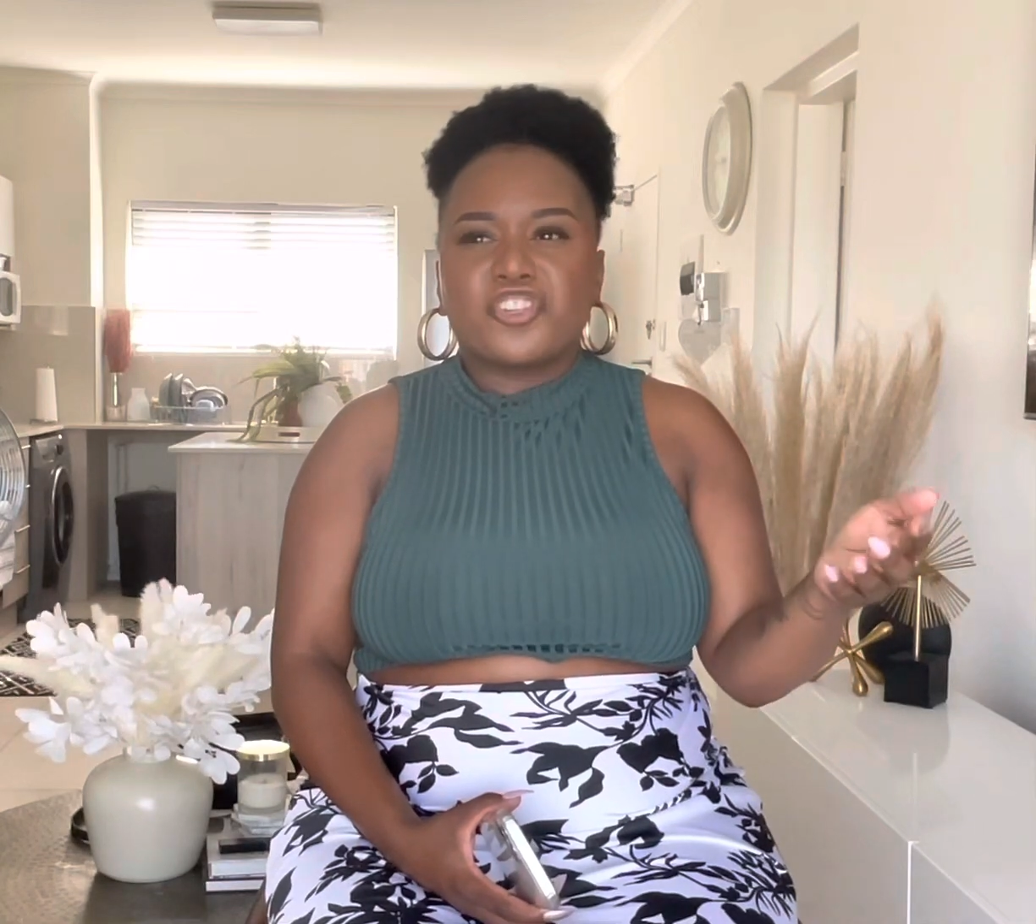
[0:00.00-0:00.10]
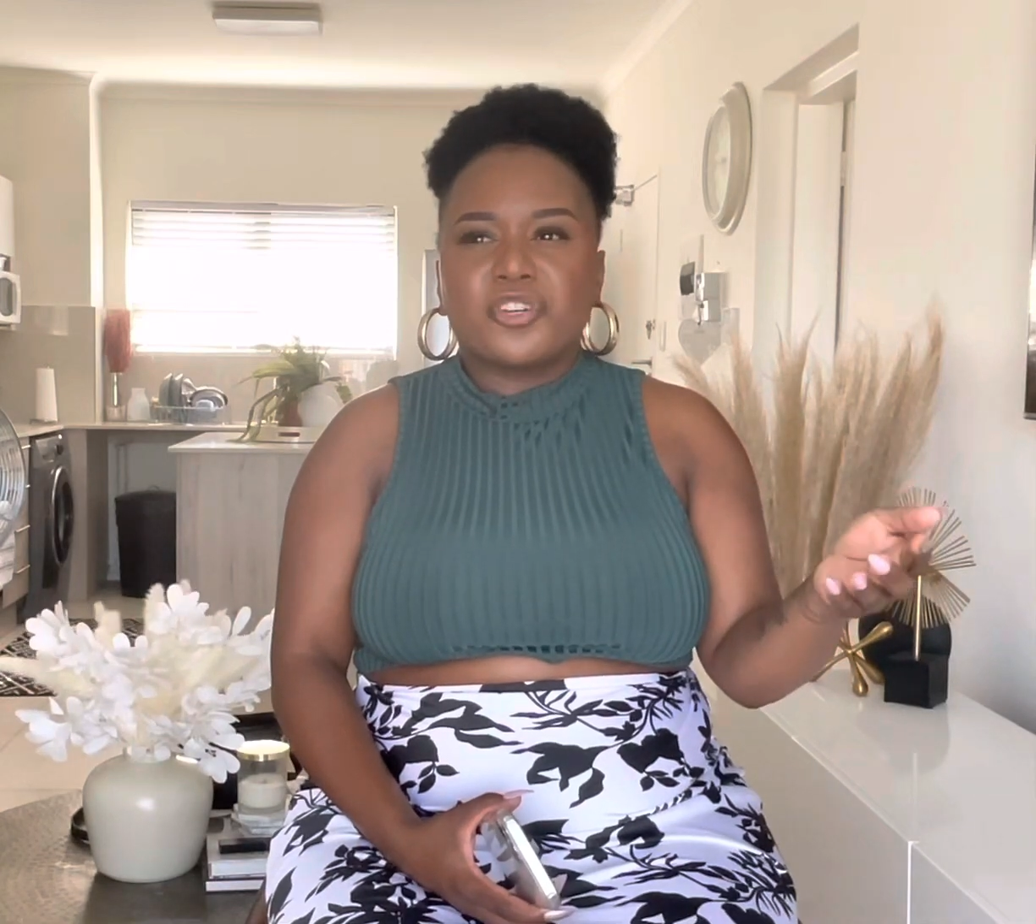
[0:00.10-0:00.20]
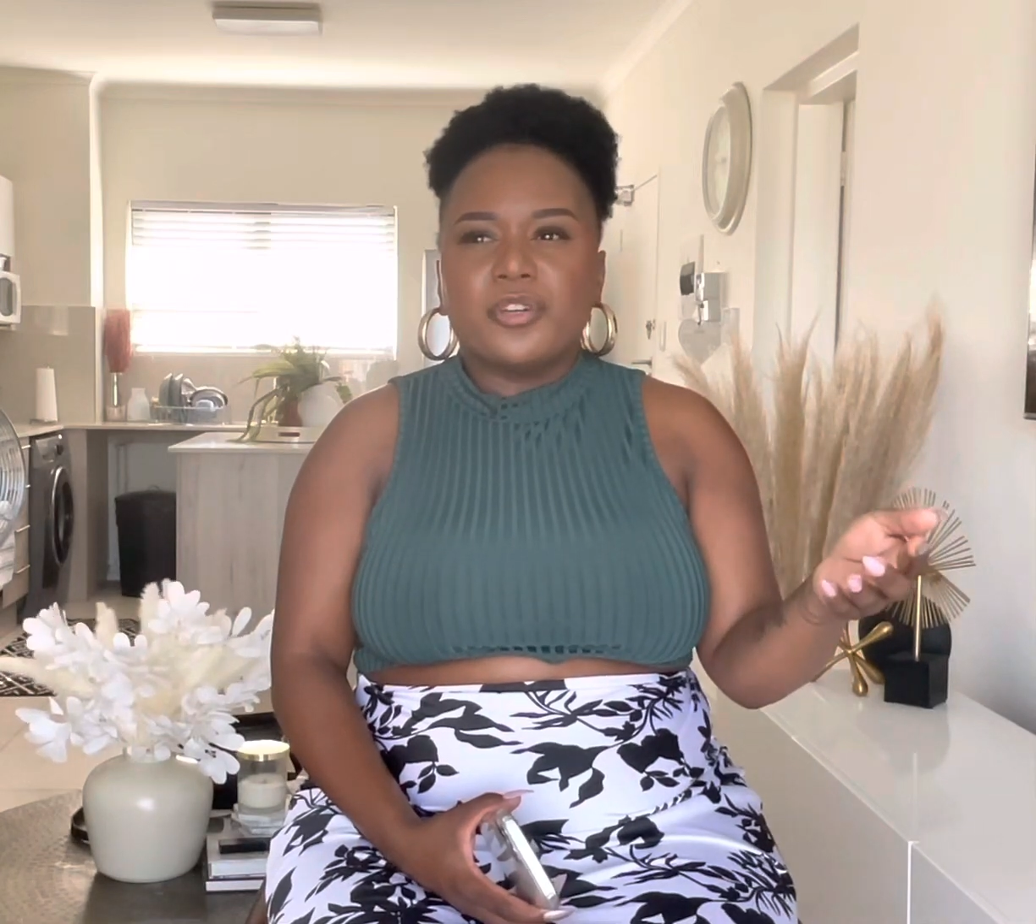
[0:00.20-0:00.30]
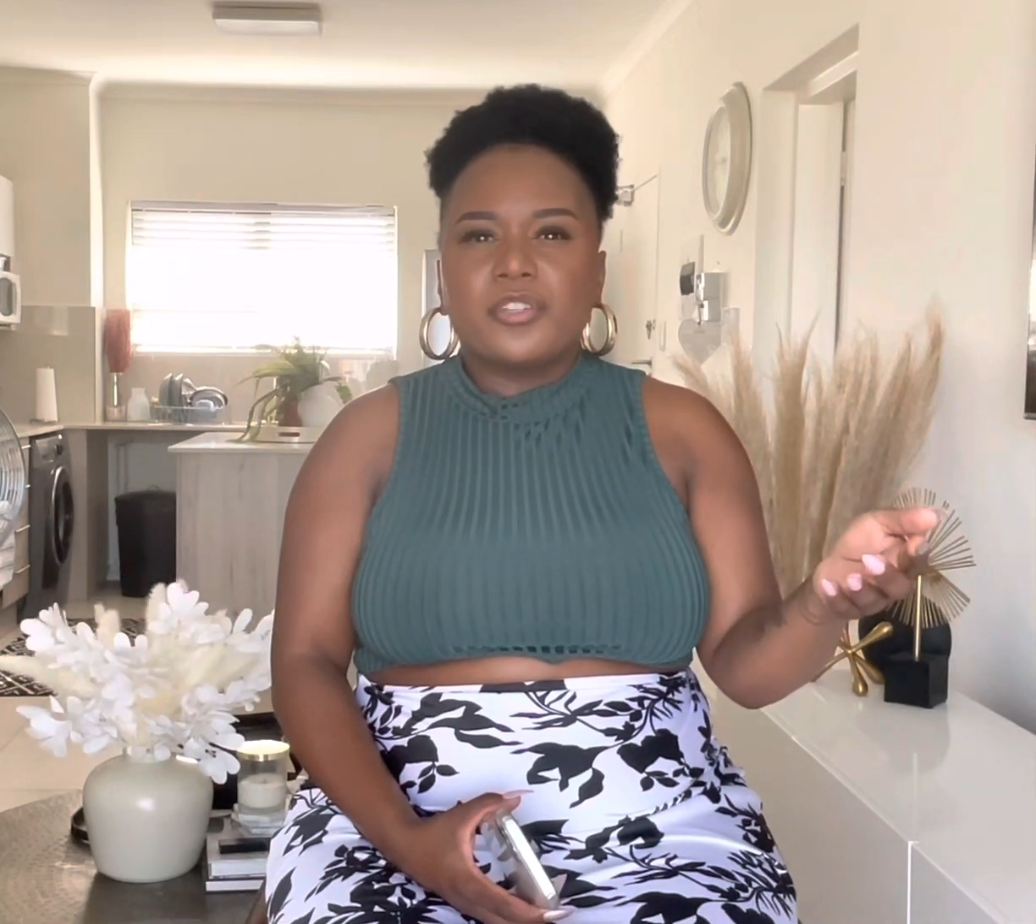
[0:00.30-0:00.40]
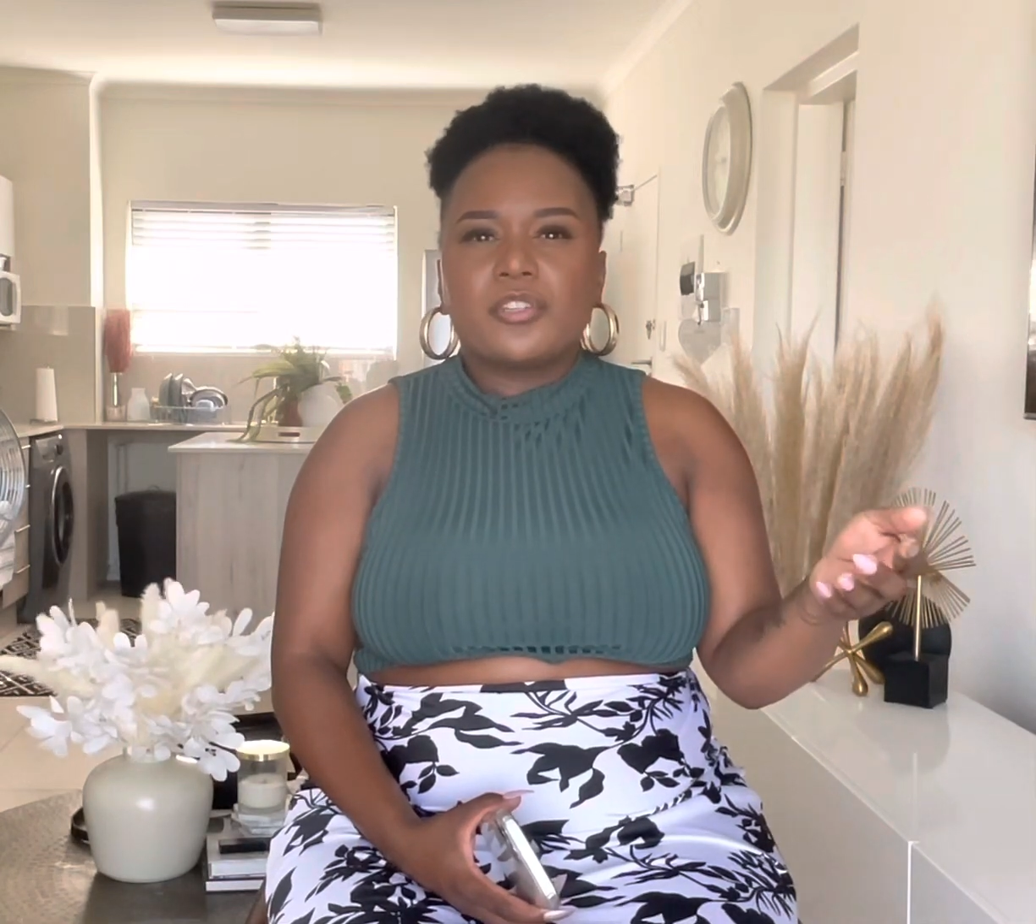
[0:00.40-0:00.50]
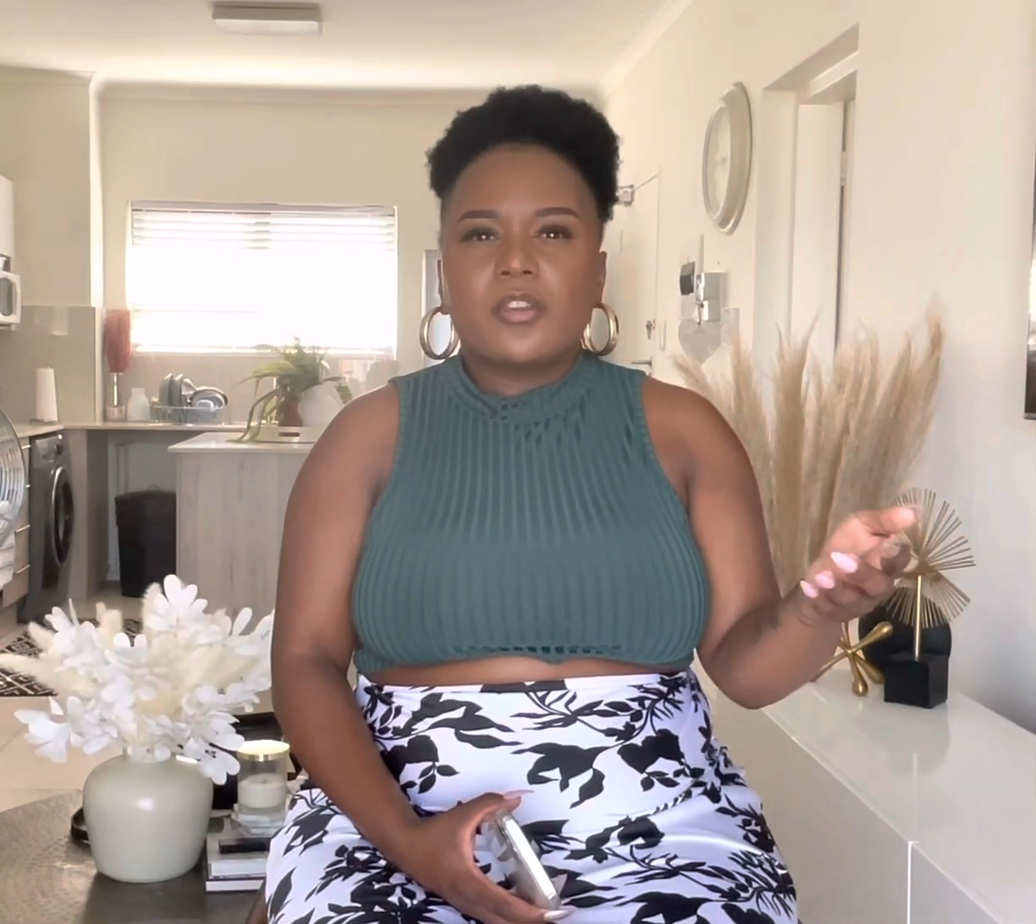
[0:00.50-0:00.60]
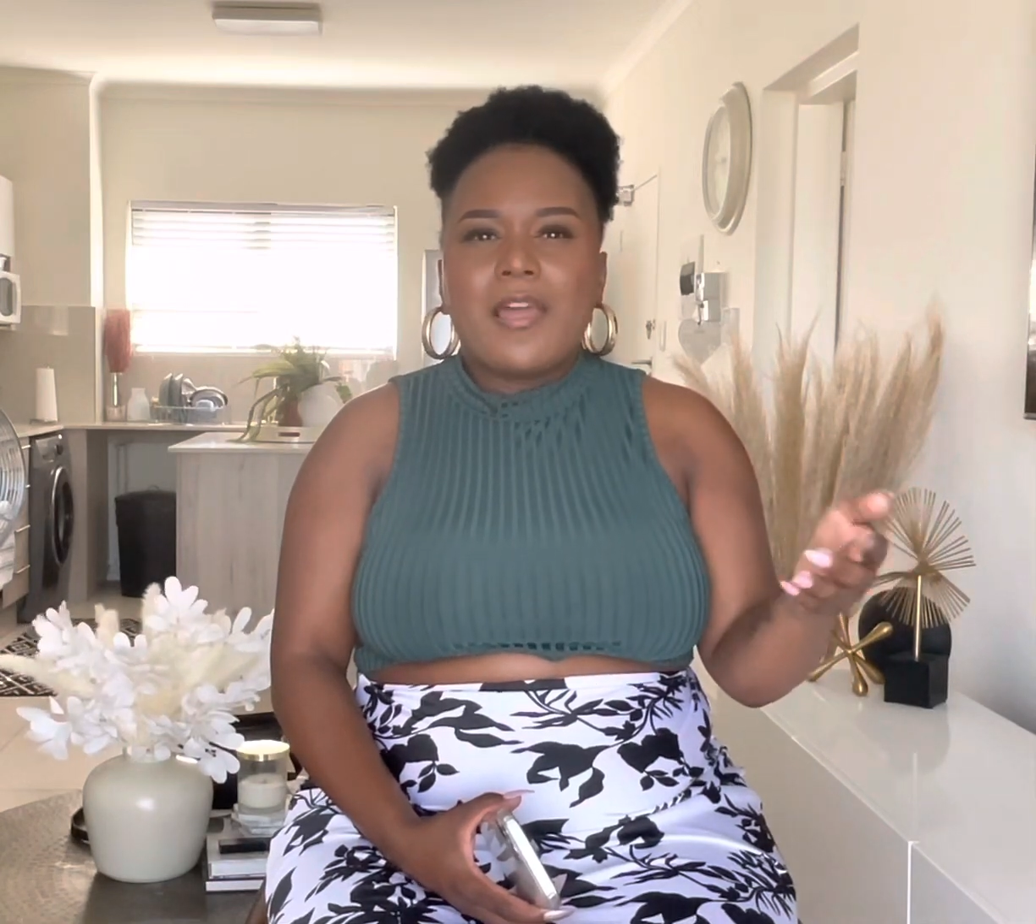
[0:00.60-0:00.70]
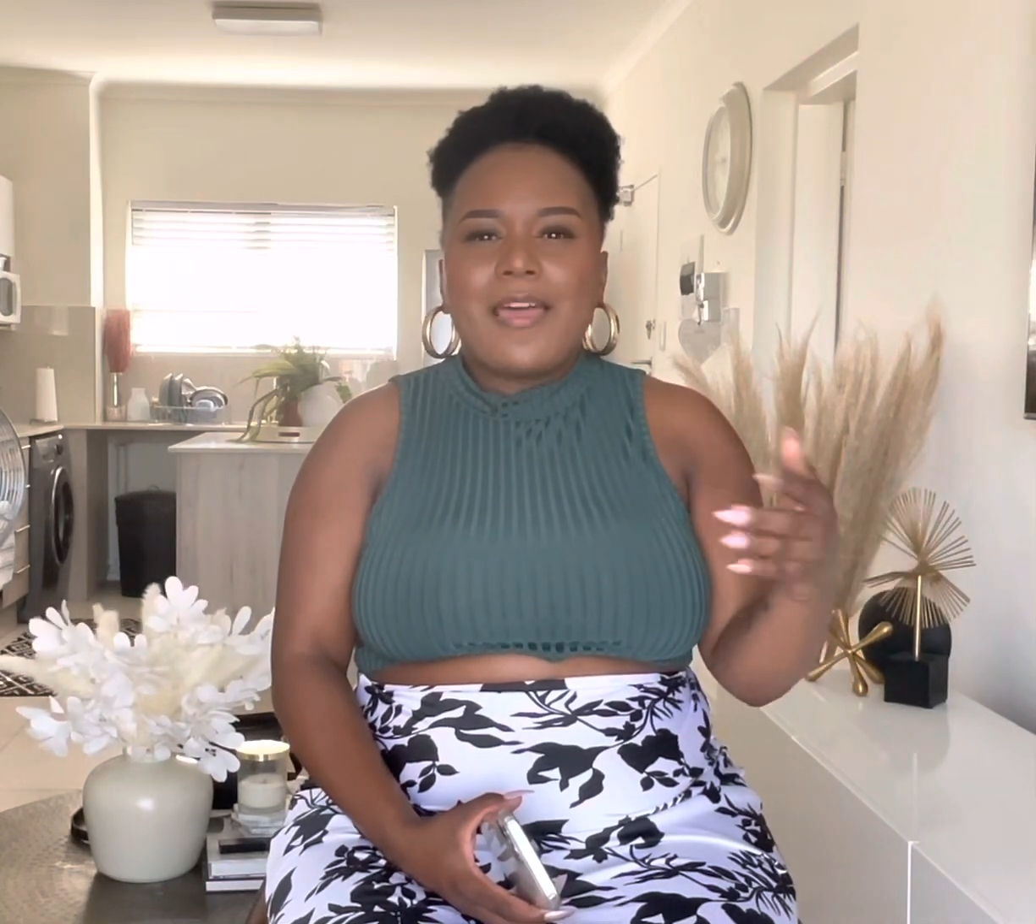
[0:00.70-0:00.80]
church,